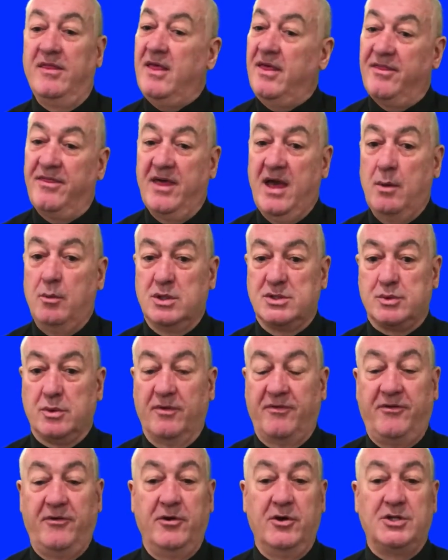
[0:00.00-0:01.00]
that was
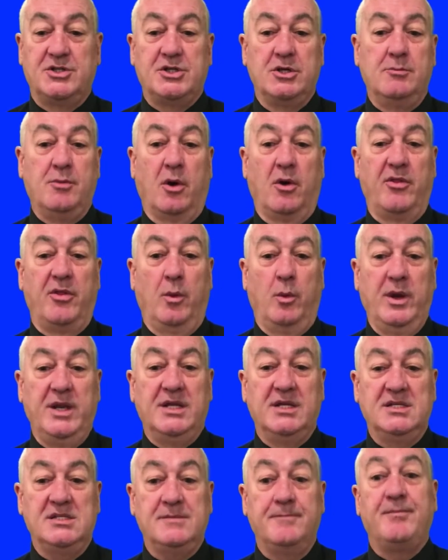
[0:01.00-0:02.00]
referred to by the
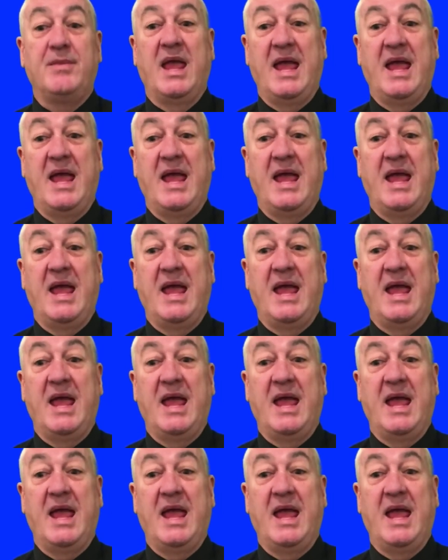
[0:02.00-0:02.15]
witness